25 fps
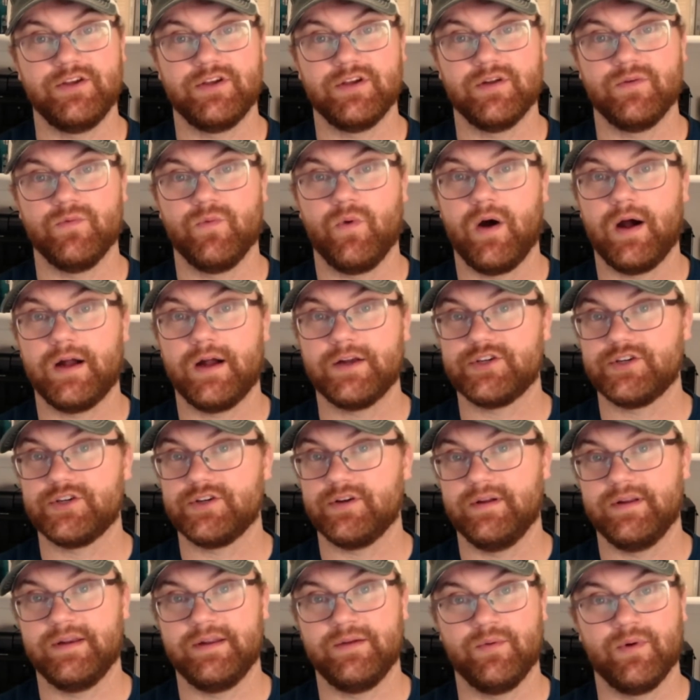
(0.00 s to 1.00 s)
you could watch
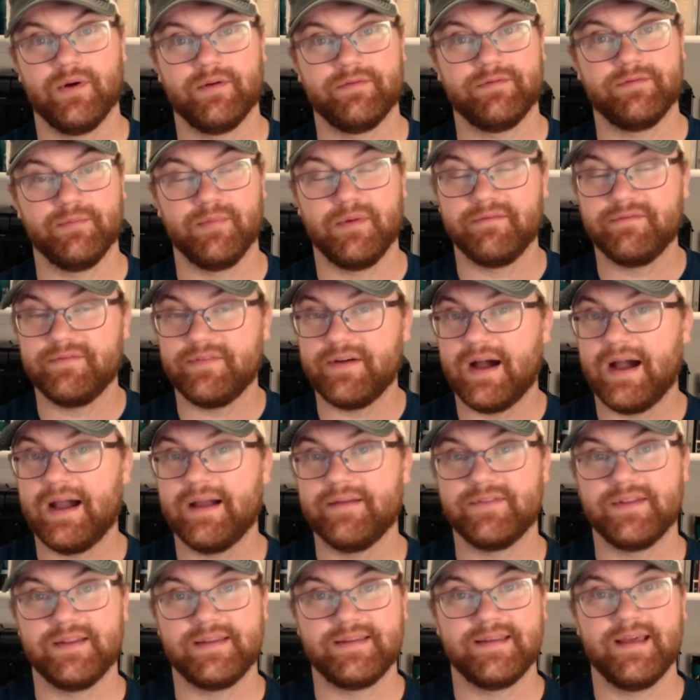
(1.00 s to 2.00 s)
anywhere from a
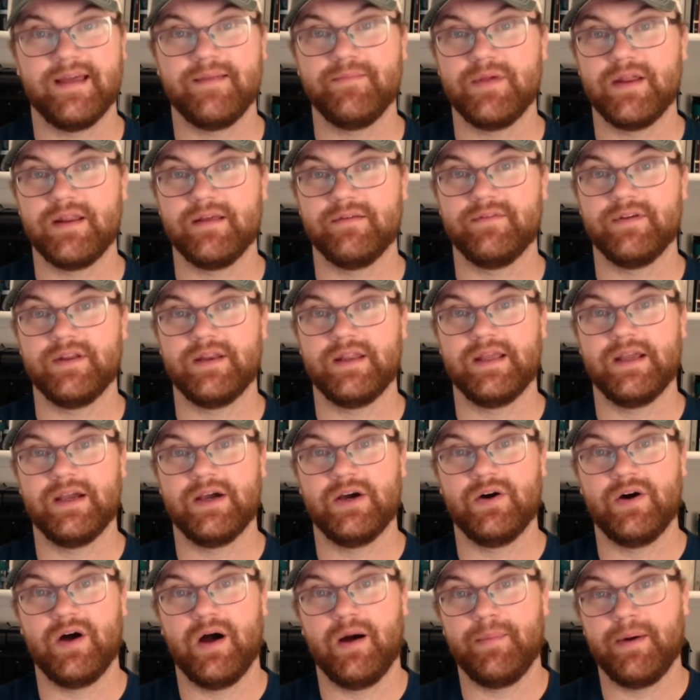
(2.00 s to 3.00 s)
5 to 10 minute
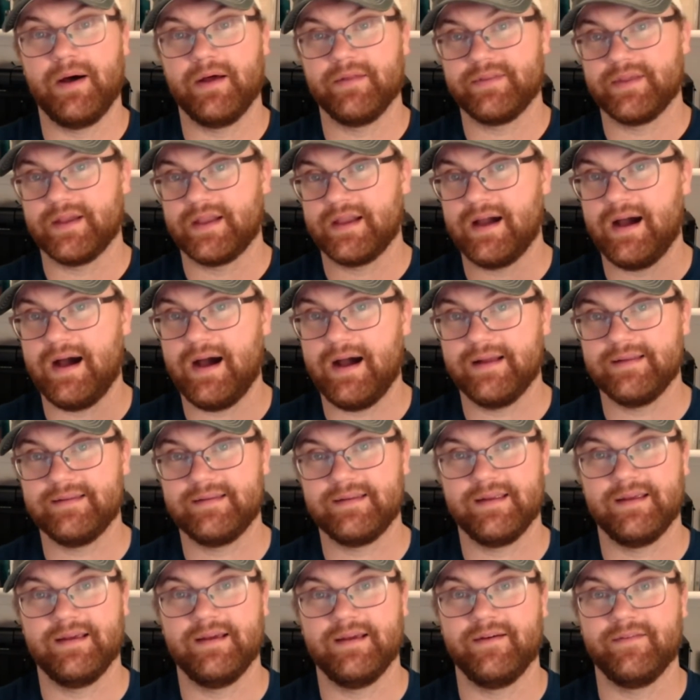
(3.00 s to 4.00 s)
video about the
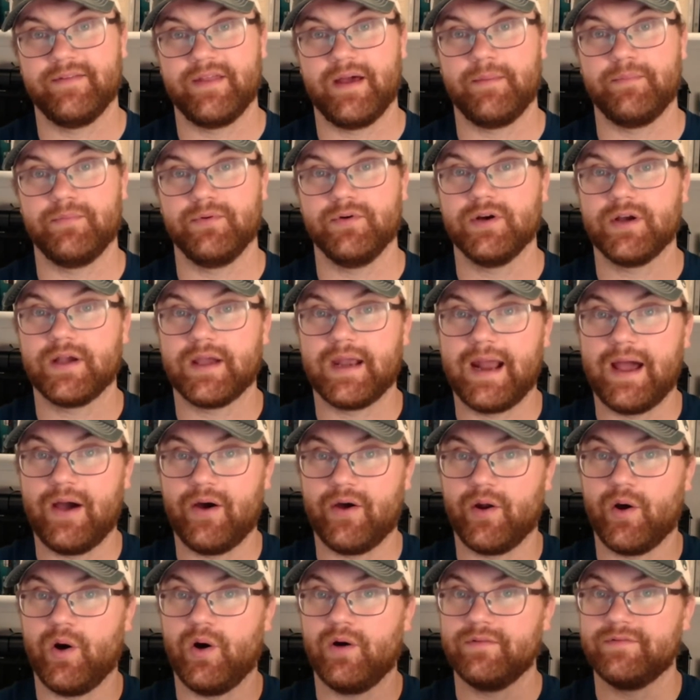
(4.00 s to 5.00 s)
content of that book and how
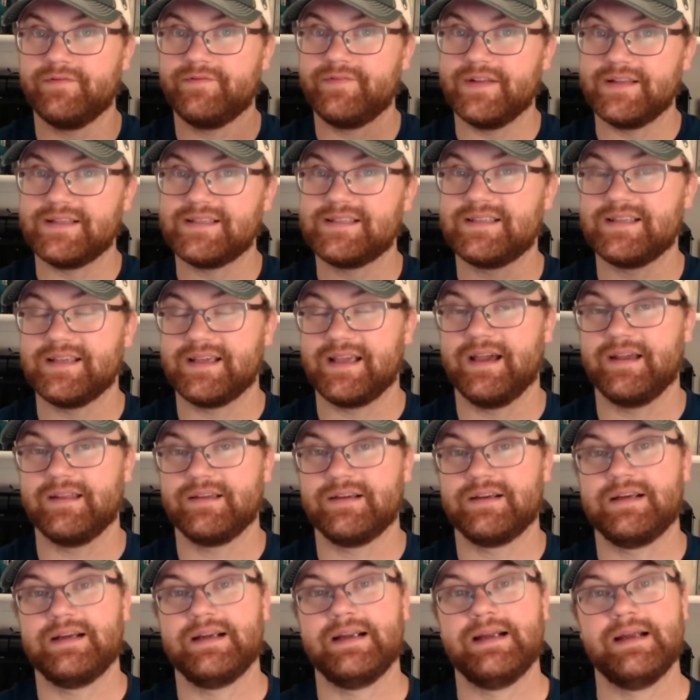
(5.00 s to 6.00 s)
it all fits
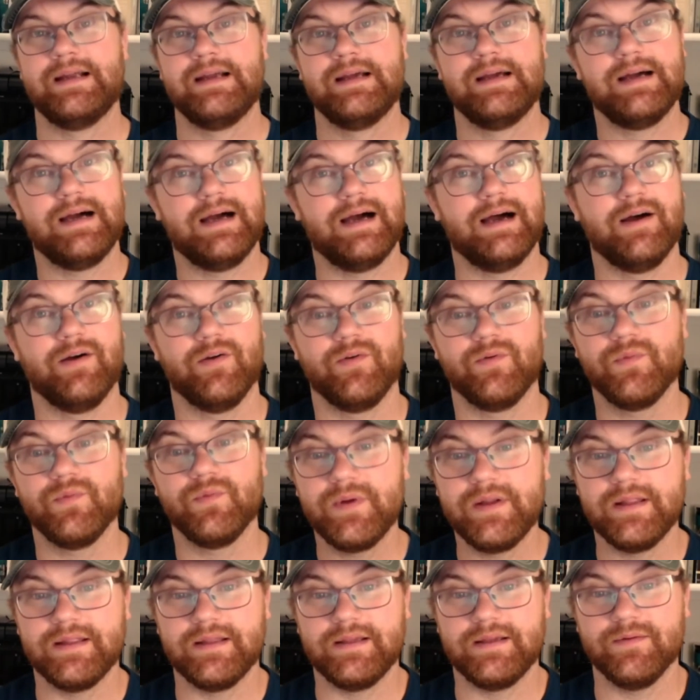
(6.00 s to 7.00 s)
together.
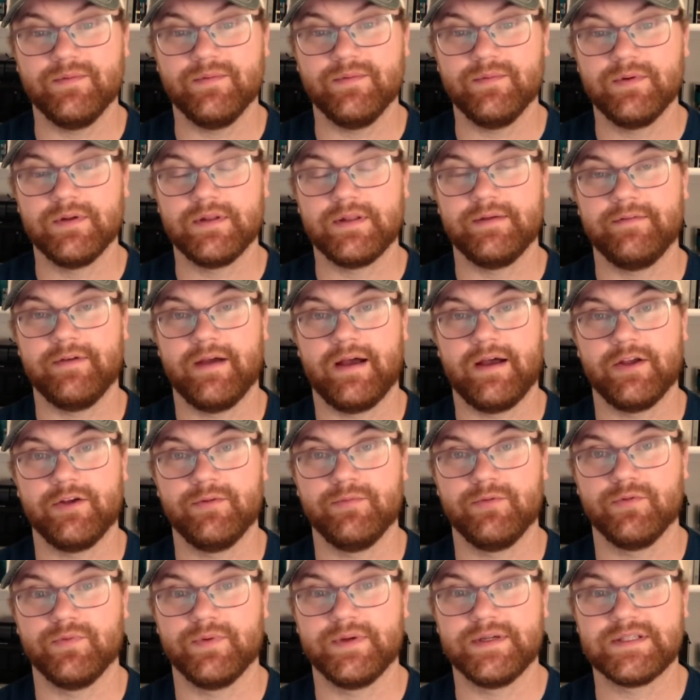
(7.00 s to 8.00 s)
Really, really
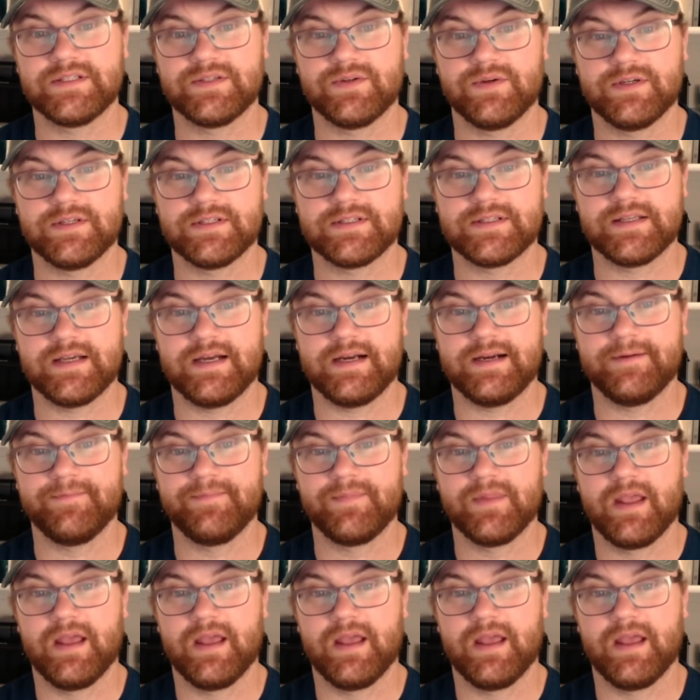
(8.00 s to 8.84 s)
valuable resource there.